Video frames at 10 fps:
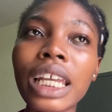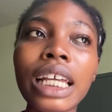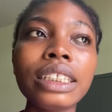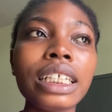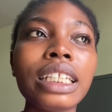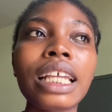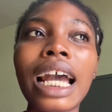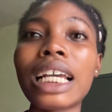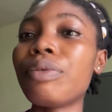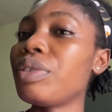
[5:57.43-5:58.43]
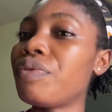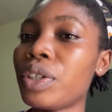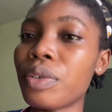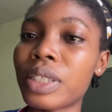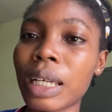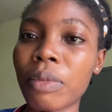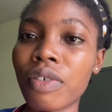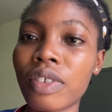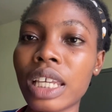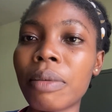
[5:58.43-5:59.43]
and then I reviewed some
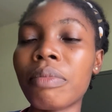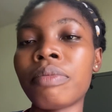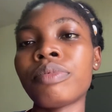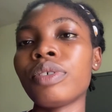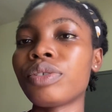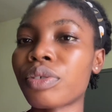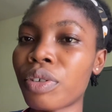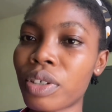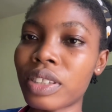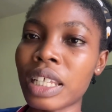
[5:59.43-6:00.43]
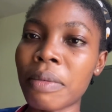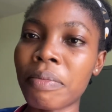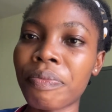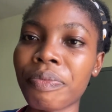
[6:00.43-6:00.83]
of them, would cross them